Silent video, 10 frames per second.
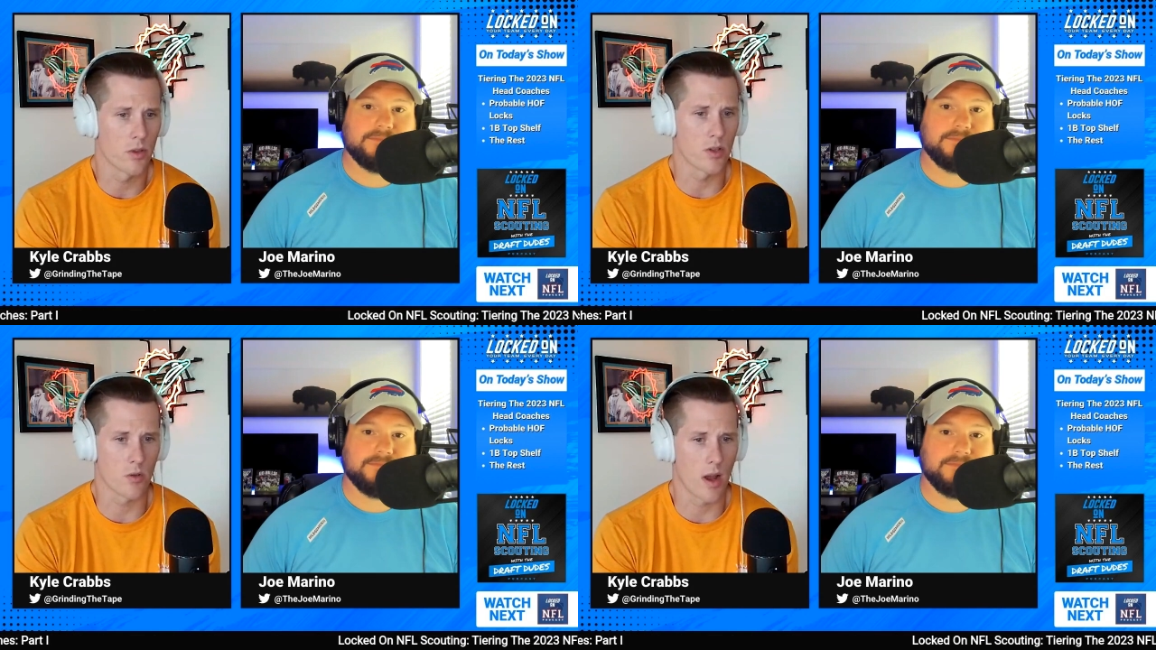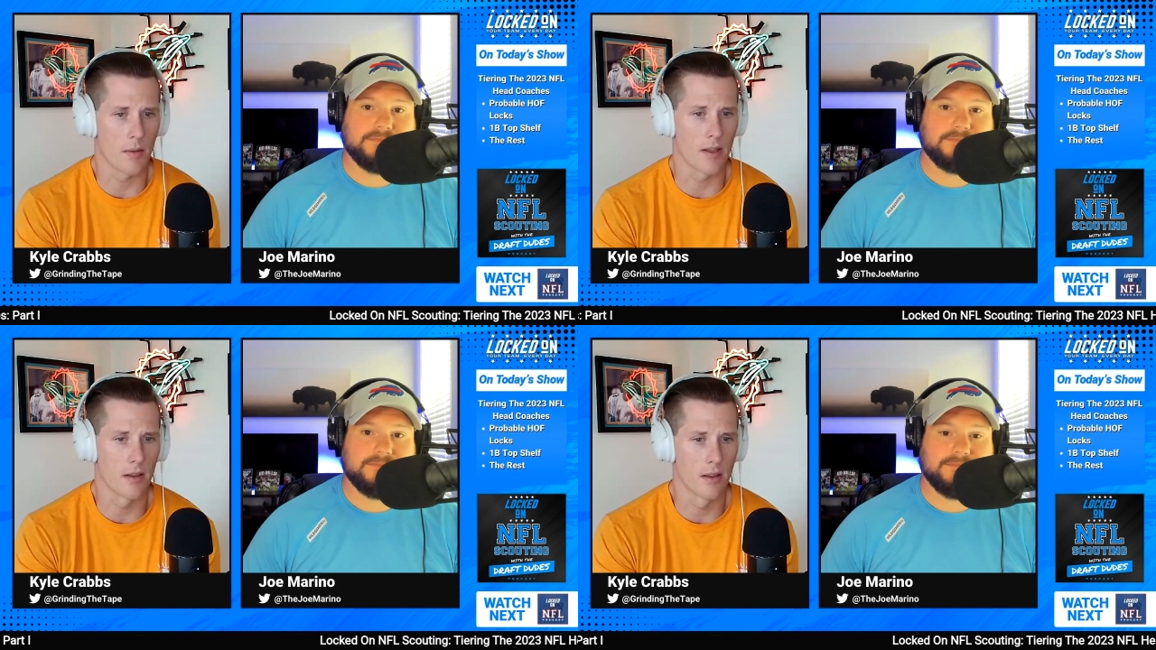Speaker 1: describe
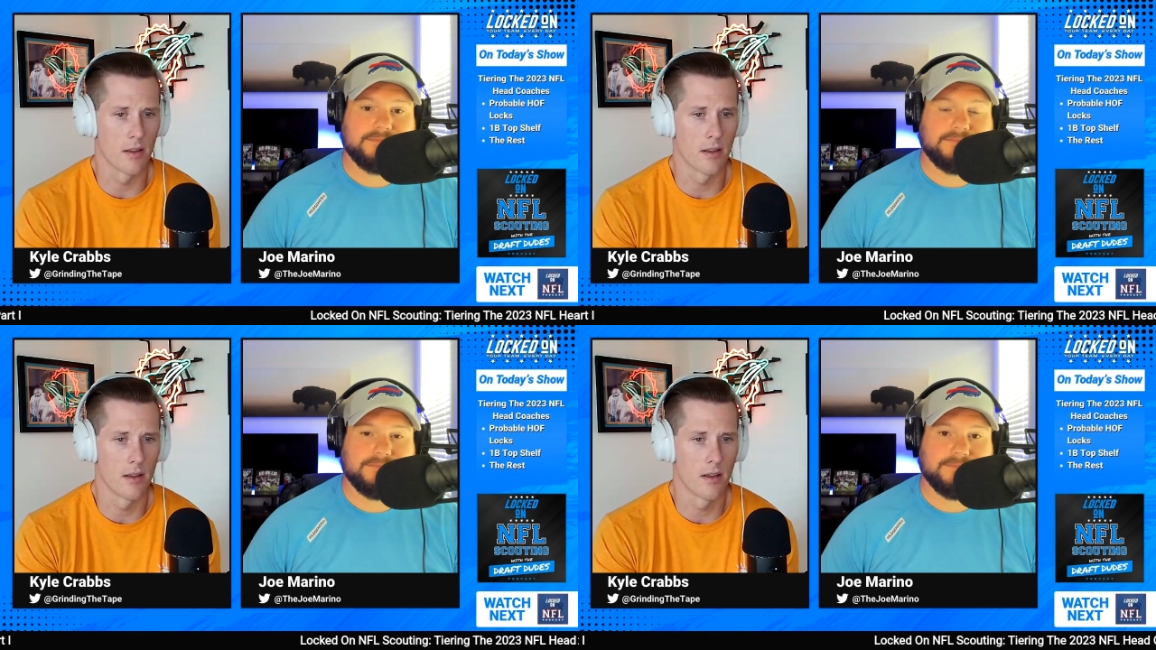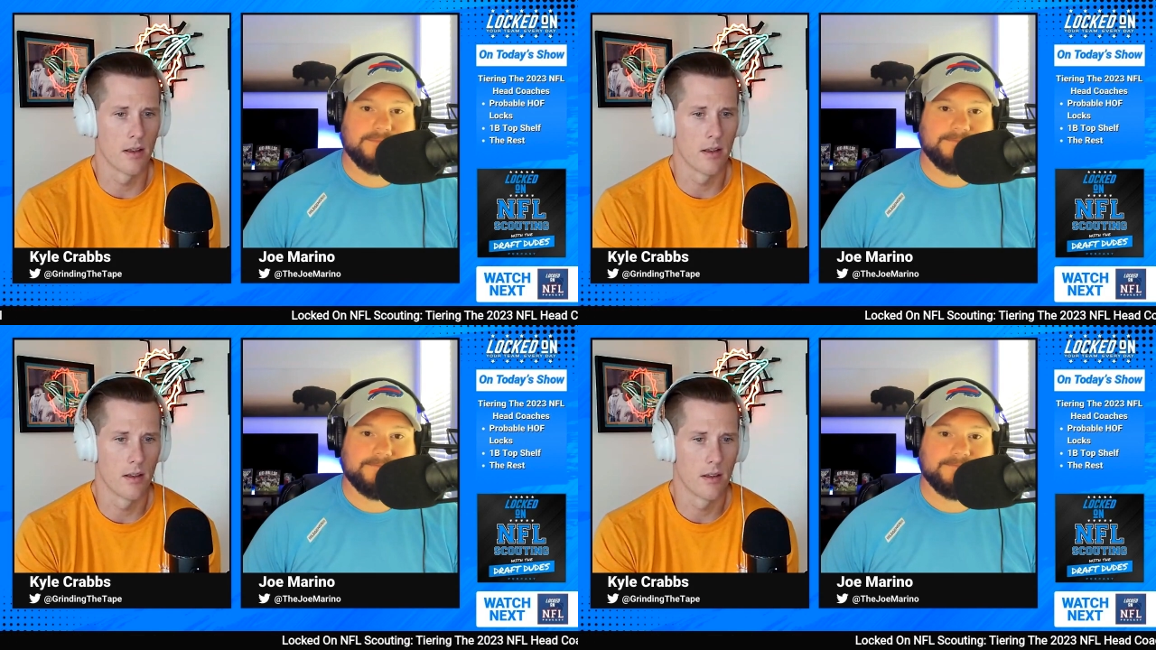it.
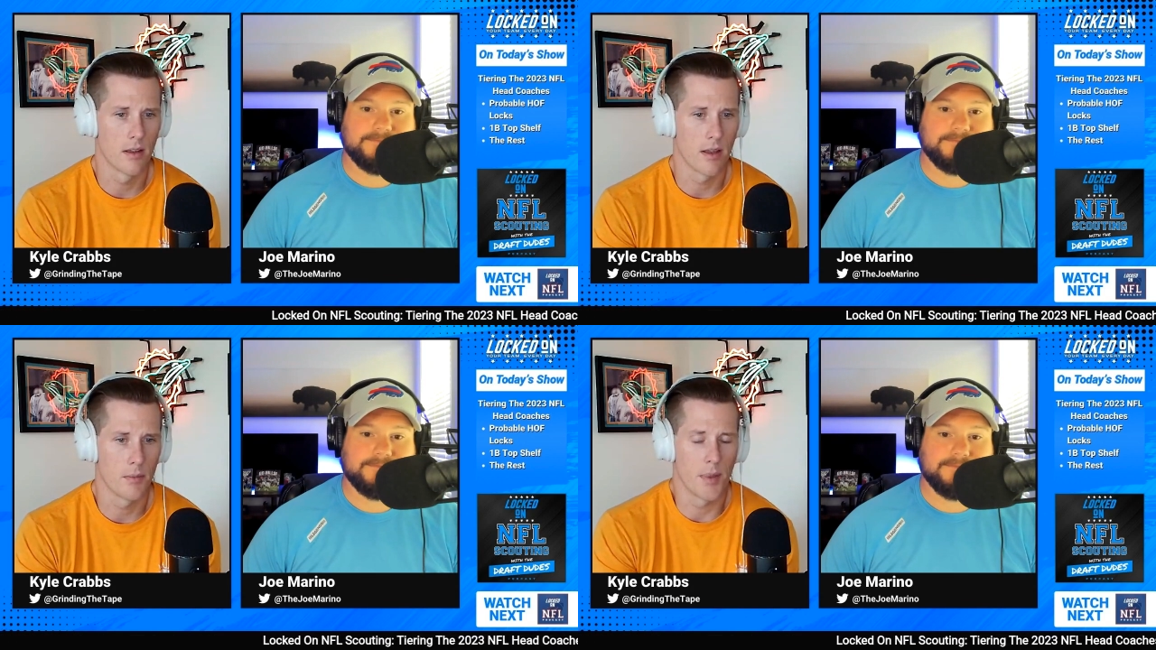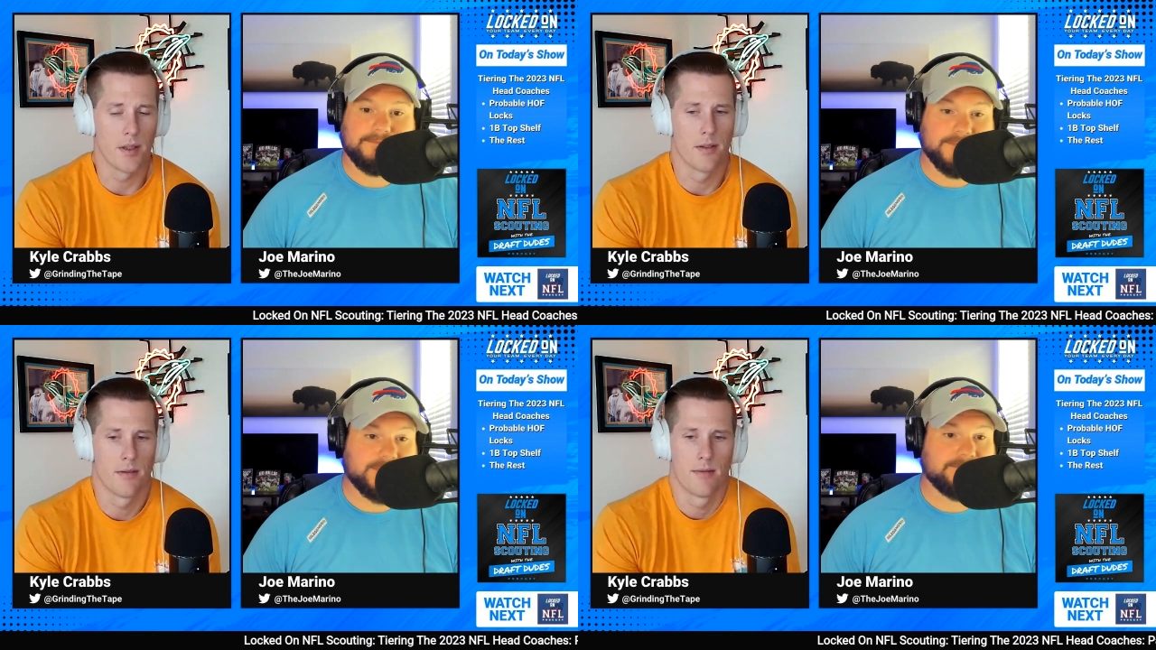But
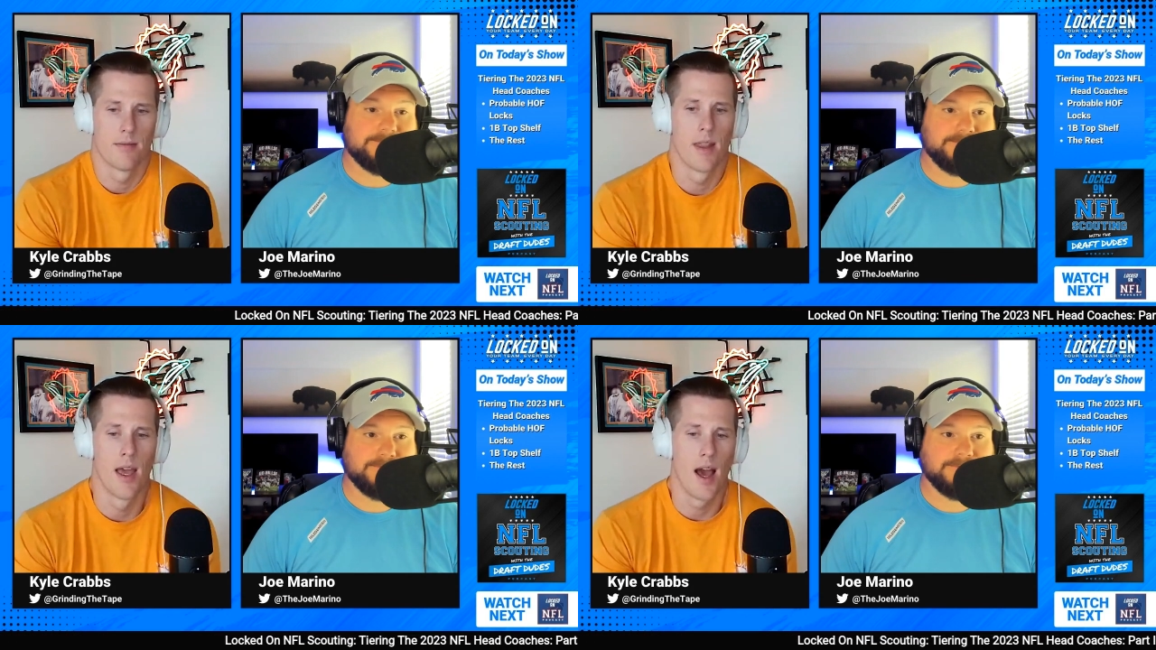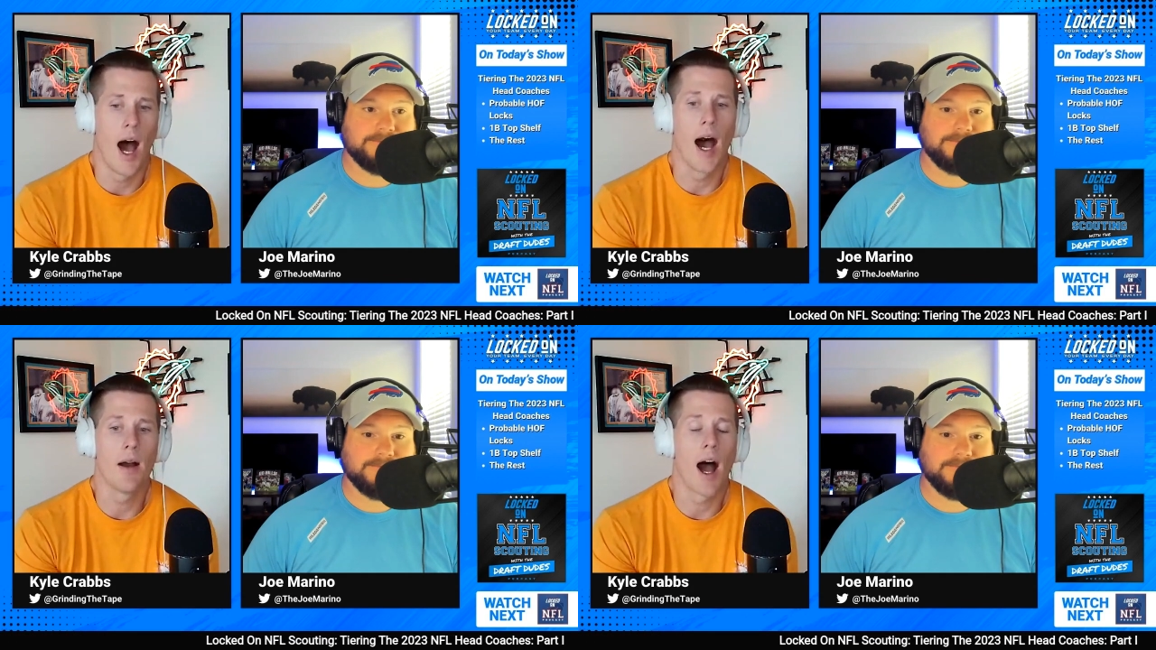
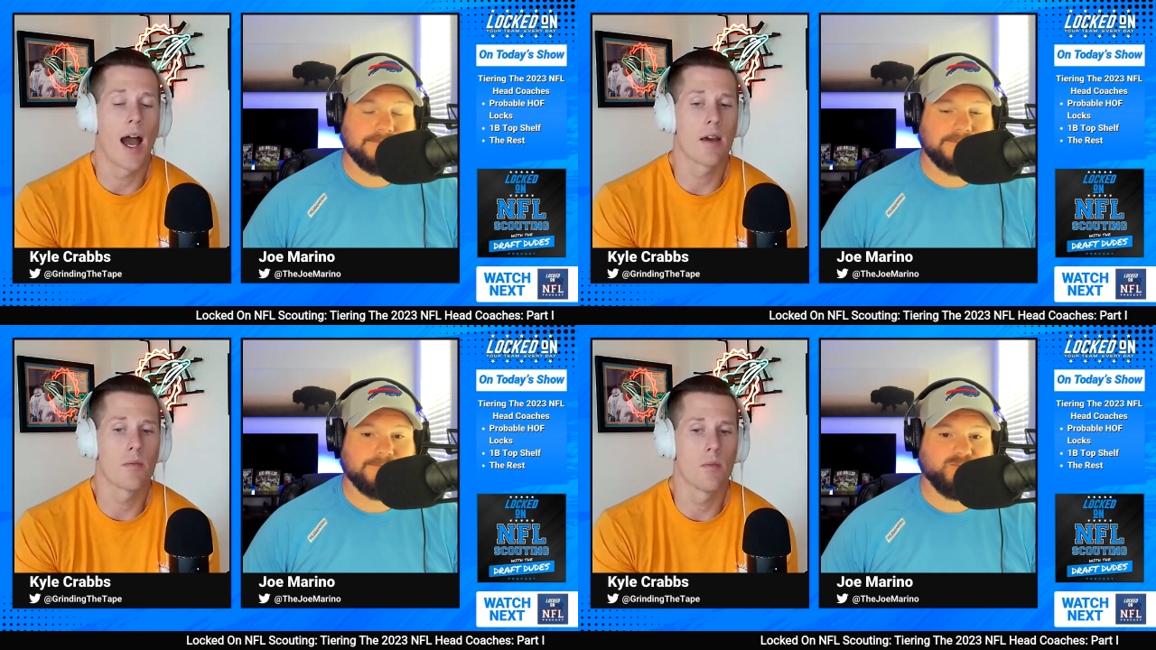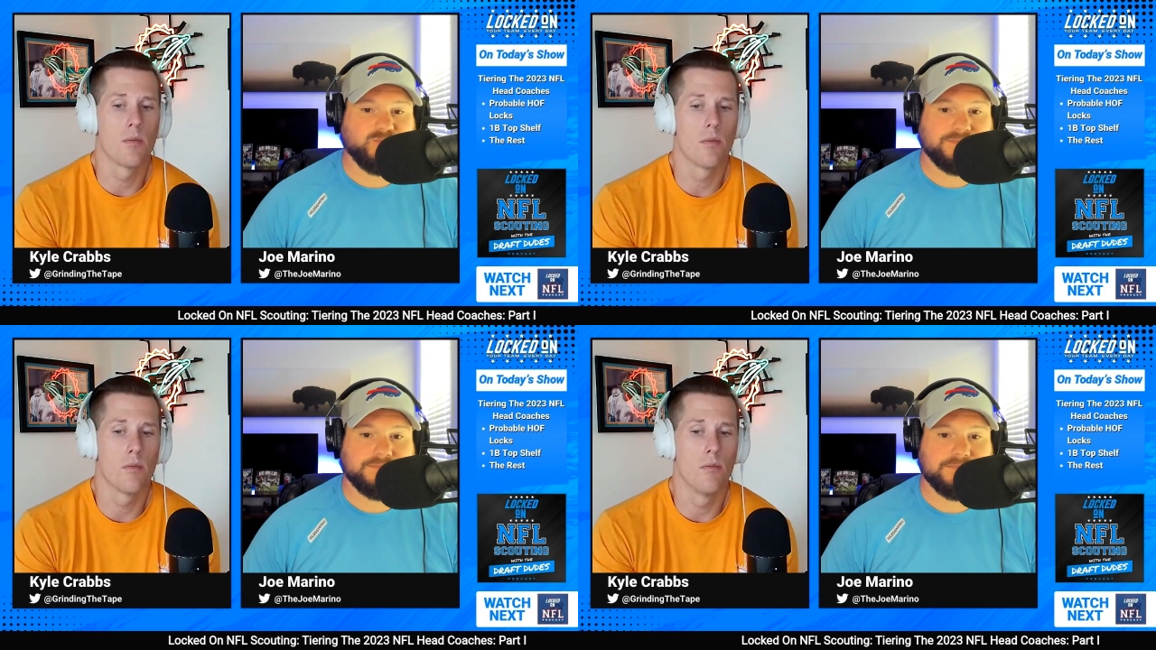I I am
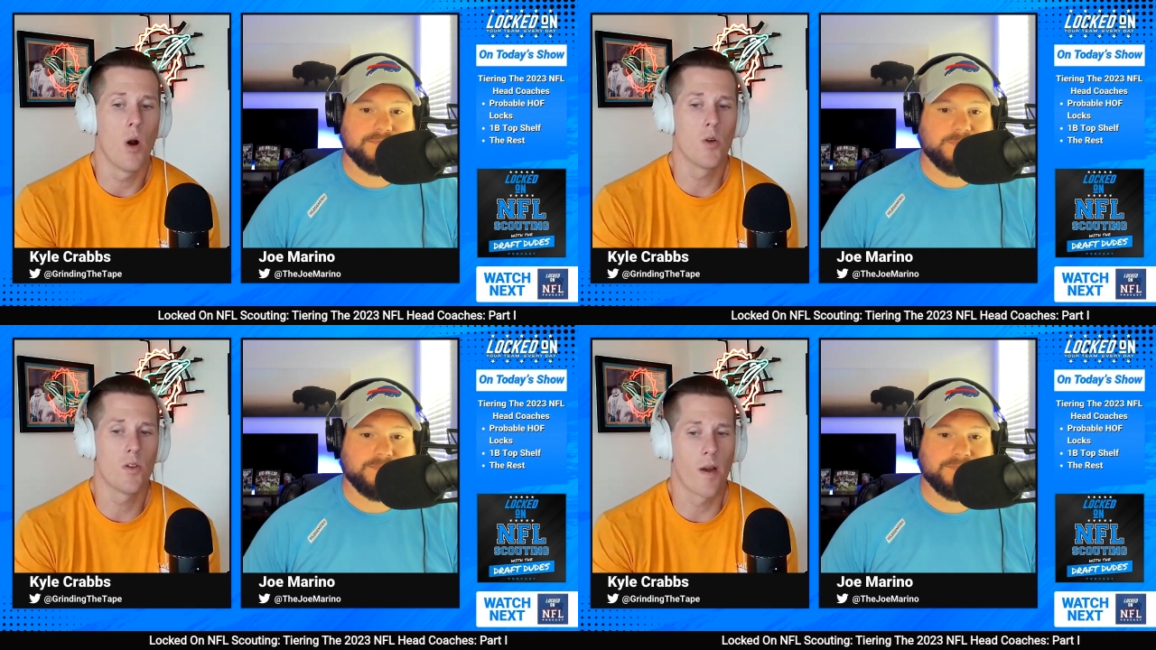most